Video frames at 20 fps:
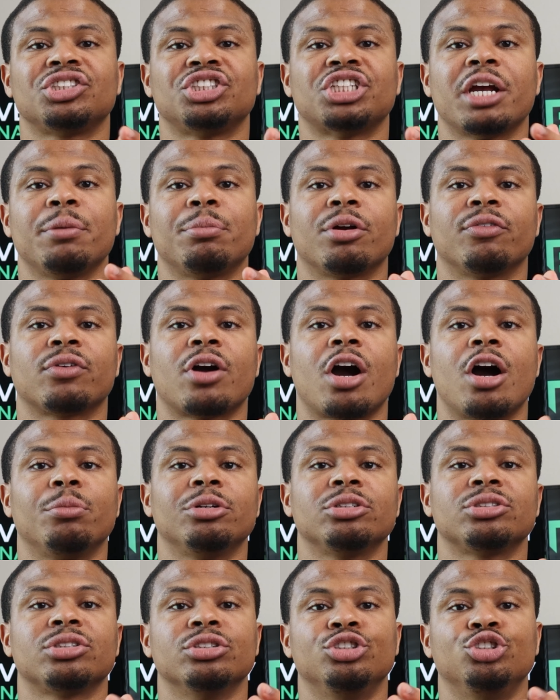Chamber of
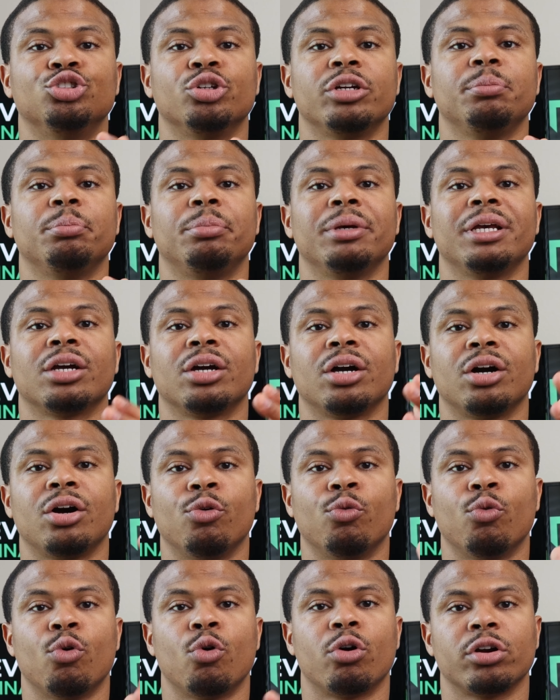Commerce Dream Big
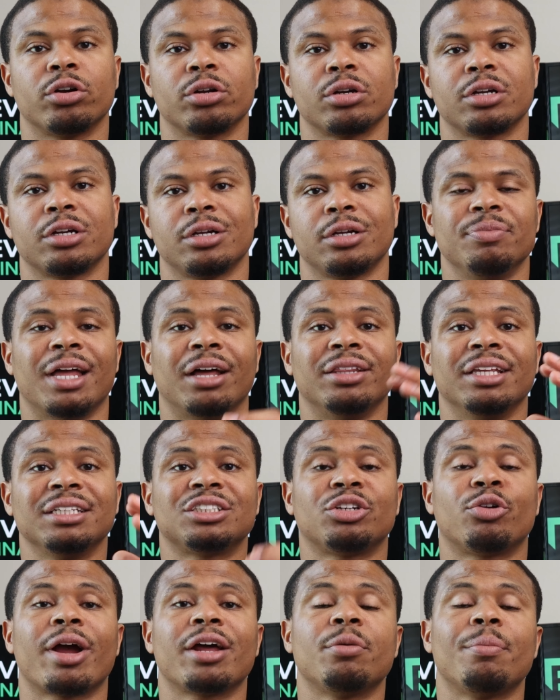Award. Now,
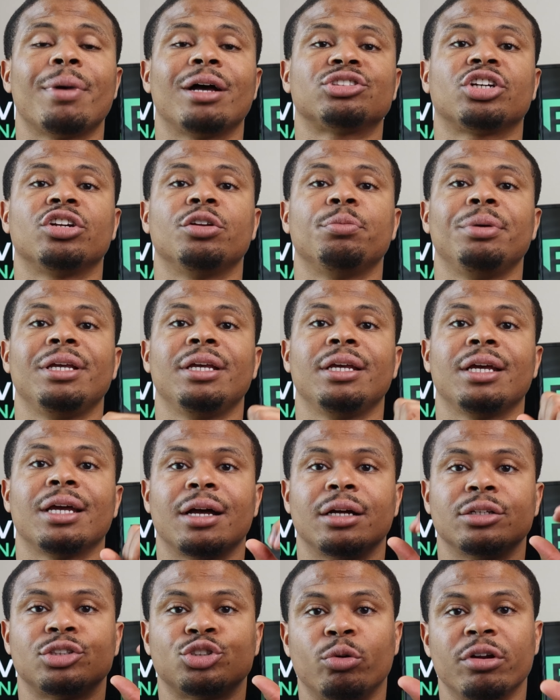this grant amount is going to be
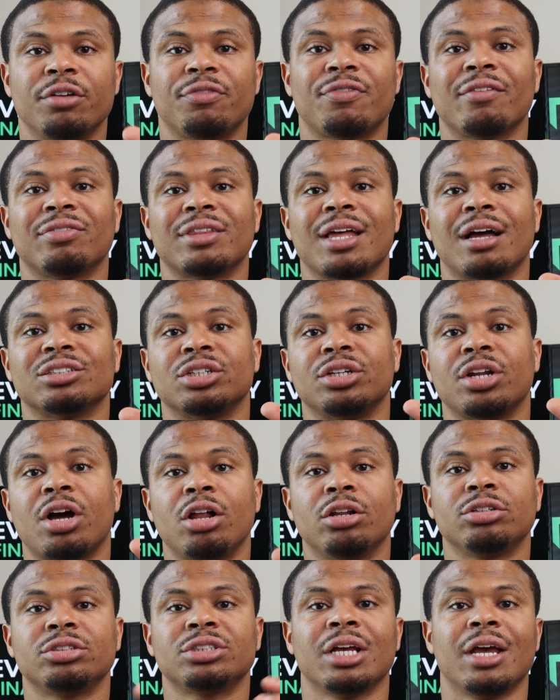twenty-five thousand
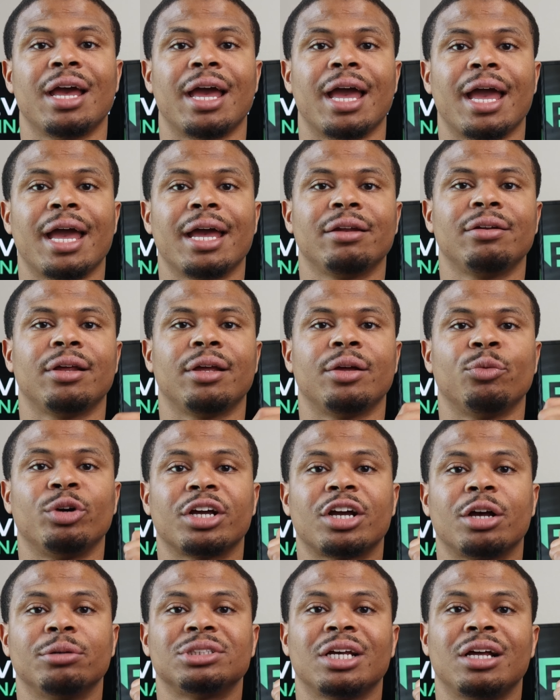dollars. And
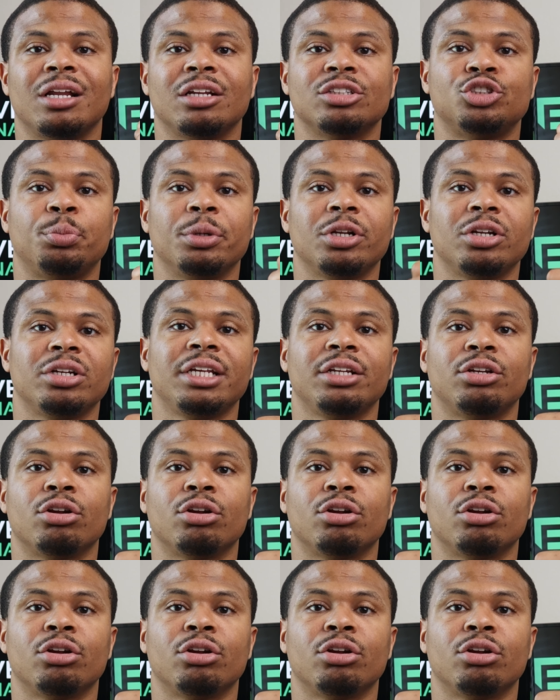when it comes to eligibility,